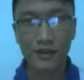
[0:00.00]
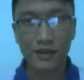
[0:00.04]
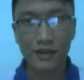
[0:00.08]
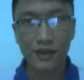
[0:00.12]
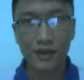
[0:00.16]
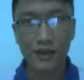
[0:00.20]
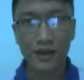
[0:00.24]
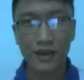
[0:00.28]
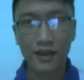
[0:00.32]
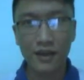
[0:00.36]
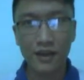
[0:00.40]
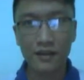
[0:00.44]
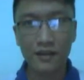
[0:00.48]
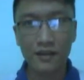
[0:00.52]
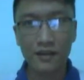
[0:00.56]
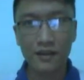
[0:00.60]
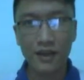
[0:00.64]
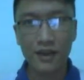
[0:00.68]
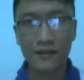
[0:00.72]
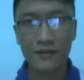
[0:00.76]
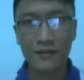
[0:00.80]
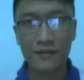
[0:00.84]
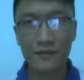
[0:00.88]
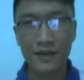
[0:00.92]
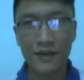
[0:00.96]
Hello
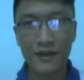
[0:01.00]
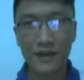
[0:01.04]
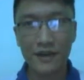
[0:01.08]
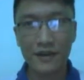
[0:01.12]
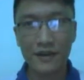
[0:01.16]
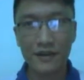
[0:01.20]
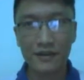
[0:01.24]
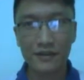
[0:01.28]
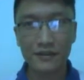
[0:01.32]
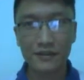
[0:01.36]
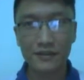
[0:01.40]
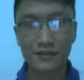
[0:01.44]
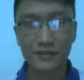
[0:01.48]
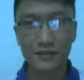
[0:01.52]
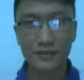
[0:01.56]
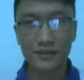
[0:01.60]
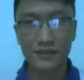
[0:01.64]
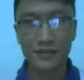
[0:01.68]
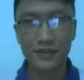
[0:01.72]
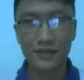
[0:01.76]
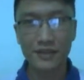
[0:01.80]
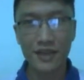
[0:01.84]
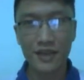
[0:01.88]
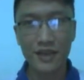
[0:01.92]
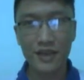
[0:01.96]
everybody!
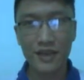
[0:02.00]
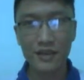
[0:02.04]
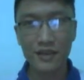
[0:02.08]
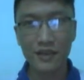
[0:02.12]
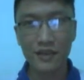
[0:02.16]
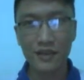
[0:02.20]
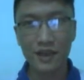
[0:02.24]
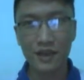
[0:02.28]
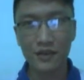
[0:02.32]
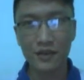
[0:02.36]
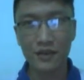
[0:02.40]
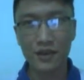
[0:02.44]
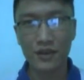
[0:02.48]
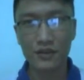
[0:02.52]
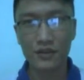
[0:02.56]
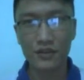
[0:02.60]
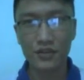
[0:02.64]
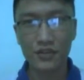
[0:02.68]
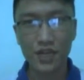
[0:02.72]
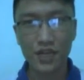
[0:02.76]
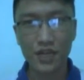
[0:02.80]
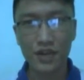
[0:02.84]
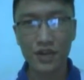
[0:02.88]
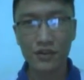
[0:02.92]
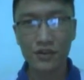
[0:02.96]
Today I would like to
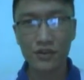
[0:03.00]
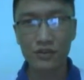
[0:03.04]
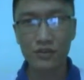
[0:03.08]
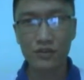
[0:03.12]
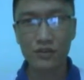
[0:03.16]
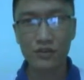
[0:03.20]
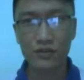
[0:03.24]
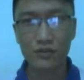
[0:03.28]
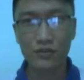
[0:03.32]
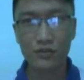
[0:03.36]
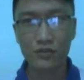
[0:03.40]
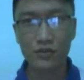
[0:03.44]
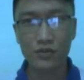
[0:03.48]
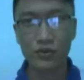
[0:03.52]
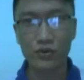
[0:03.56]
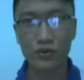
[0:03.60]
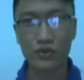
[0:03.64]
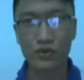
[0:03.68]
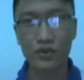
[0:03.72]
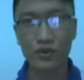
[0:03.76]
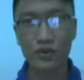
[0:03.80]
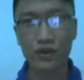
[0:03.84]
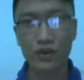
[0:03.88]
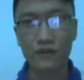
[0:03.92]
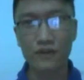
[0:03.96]
share you some short
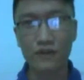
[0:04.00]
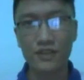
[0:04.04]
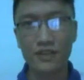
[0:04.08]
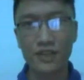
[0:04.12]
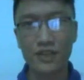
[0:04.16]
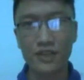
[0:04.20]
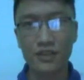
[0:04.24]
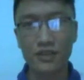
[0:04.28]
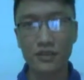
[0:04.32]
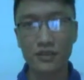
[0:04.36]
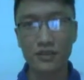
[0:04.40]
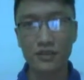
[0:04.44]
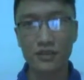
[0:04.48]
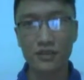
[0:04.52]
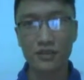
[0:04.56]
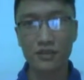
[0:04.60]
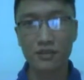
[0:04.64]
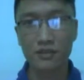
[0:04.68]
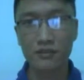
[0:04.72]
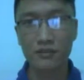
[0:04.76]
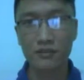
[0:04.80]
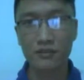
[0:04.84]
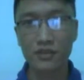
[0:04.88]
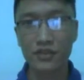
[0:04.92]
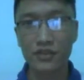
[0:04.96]
conversations
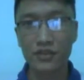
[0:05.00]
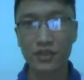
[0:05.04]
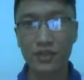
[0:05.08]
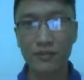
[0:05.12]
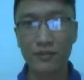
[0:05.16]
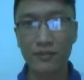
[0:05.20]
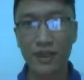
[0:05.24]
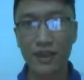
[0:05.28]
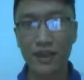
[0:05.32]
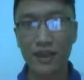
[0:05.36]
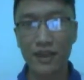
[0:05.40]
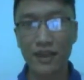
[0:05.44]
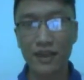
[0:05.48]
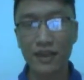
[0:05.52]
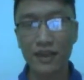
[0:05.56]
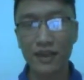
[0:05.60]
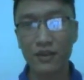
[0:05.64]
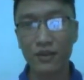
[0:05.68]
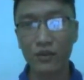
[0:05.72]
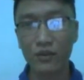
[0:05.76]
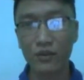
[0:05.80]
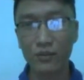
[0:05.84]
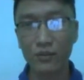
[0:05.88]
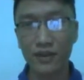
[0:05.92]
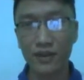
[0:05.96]
between a man and a
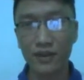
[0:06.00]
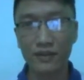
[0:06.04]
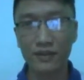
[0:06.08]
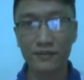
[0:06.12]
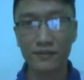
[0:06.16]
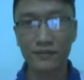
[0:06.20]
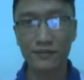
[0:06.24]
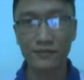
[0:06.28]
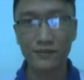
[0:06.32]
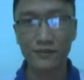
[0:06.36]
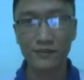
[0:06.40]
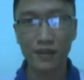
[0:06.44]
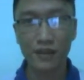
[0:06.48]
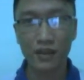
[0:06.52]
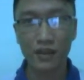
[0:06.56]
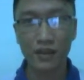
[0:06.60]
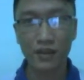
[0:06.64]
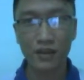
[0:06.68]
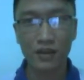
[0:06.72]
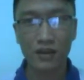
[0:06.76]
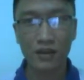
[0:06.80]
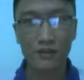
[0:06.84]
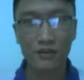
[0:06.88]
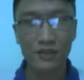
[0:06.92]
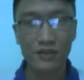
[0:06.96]
woman.
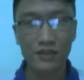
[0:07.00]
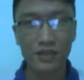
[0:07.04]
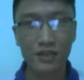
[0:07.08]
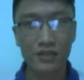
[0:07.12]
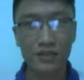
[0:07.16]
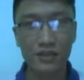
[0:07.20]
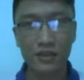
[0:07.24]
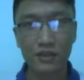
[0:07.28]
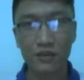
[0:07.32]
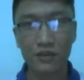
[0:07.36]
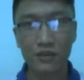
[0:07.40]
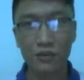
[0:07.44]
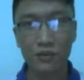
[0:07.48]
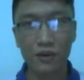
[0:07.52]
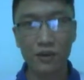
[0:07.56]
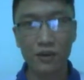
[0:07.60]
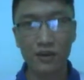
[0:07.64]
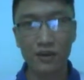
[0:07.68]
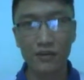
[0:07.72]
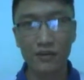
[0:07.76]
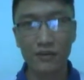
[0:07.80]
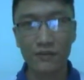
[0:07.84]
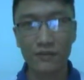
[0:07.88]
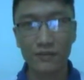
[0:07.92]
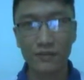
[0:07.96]
Conversation
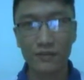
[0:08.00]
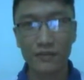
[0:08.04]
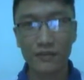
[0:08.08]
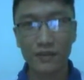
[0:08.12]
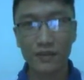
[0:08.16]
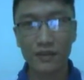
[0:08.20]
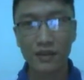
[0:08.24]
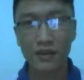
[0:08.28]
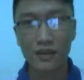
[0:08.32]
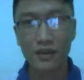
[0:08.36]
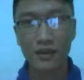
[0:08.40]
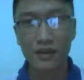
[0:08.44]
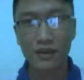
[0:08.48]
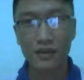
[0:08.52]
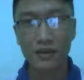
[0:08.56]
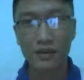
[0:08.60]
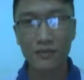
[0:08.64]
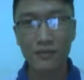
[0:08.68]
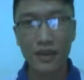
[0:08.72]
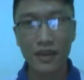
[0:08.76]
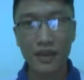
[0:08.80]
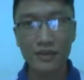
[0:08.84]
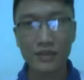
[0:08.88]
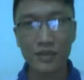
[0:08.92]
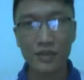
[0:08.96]
1. The
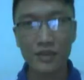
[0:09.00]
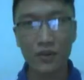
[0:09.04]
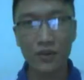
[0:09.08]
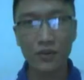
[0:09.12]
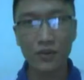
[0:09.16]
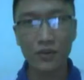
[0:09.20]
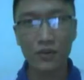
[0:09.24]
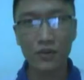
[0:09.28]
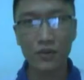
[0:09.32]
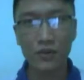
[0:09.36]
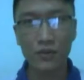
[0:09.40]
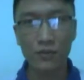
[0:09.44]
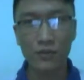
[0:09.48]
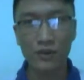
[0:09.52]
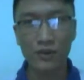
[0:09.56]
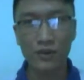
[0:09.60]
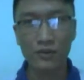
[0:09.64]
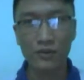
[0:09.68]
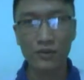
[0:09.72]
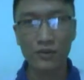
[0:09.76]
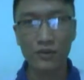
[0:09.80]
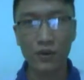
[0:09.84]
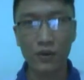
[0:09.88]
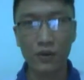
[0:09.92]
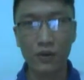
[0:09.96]
man told the woman
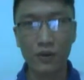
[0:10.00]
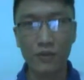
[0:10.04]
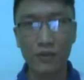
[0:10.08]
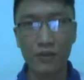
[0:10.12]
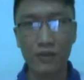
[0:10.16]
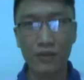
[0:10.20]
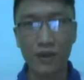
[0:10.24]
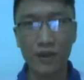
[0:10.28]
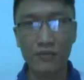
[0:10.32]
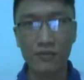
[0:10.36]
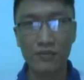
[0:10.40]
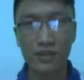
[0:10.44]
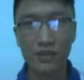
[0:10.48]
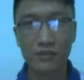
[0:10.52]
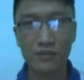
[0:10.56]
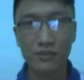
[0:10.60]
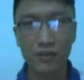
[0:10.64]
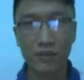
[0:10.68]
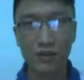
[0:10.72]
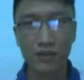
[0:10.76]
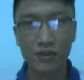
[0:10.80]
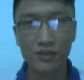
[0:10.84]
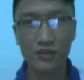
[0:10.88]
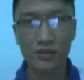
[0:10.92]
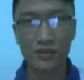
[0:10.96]
called by Miss
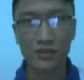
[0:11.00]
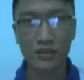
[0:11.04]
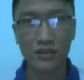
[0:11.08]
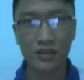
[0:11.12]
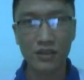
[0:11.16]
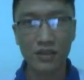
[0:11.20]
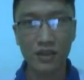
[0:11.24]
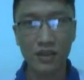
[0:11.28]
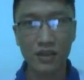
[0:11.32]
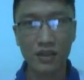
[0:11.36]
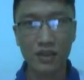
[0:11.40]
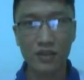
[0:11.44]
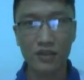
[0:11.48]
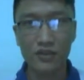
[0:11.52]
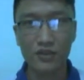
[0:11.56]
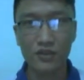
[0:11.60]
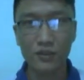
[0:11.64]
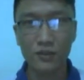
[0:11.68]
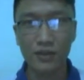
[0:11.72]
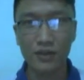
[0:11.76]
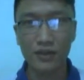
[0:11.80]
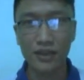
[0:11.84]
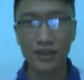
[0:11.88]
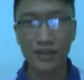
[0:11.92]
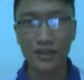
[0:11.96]
Bonds that she
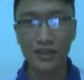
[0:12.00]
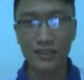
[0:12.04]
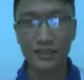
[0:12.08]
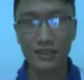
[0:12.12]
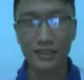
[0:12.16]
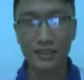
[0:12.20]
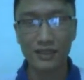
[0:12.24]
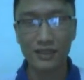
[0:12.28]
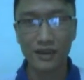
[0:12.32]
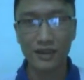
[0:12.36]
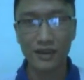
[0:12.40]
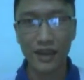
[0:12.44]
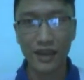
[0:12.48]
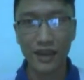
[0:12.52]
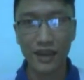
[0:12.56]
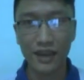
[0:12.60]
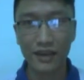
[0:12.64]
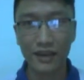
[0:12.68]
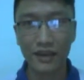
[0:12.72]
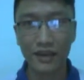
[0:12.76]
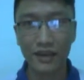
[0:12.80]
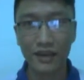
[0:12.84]
would late again,